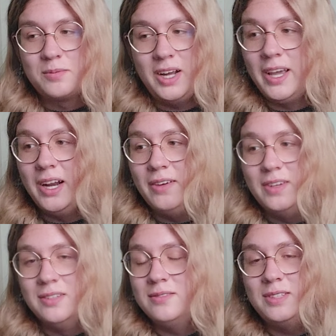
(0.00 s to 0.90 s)
I can't
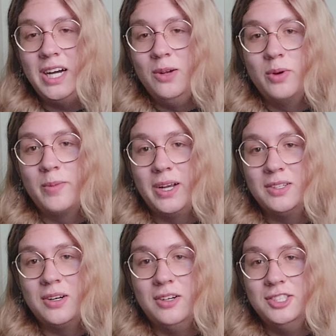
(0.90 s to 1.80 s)
even tell when my
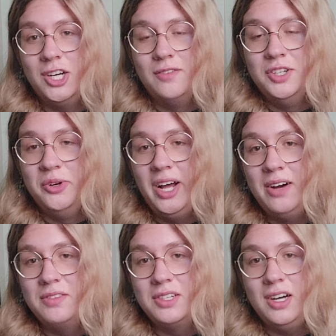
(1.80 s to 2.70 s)
guitar is out of tune
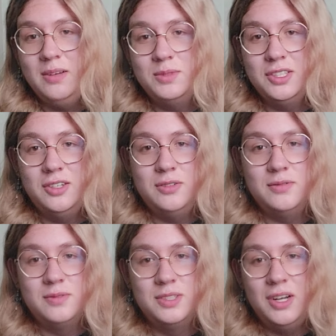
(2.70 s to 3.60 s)
half the time,
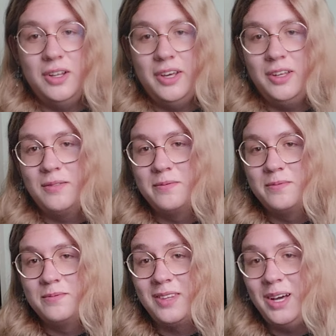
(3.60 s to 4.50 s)
so it's not like
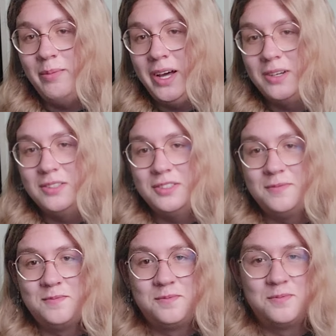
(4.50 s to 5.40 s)
that matters.
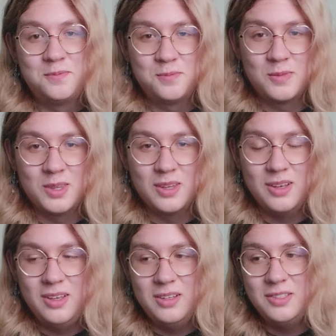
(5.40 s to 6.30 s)

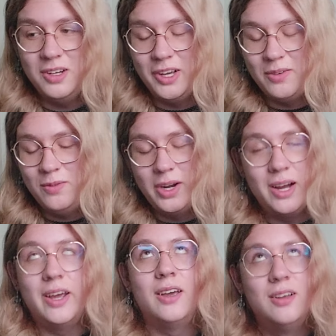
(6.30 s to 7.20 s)
It's not like what
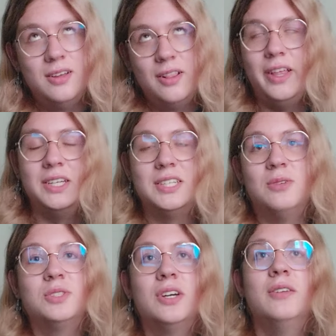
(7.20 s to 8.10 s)
I think
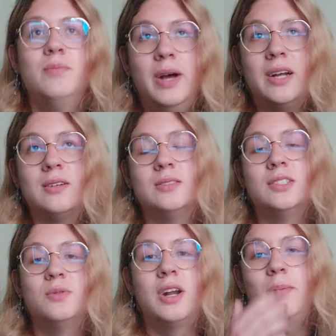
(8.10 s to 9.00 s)
sounds good matters,
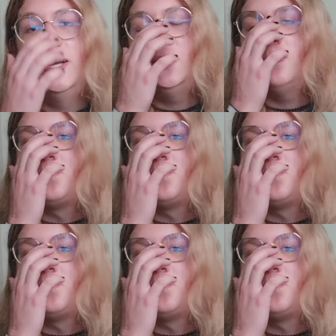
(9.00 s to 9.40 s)
is what I meant.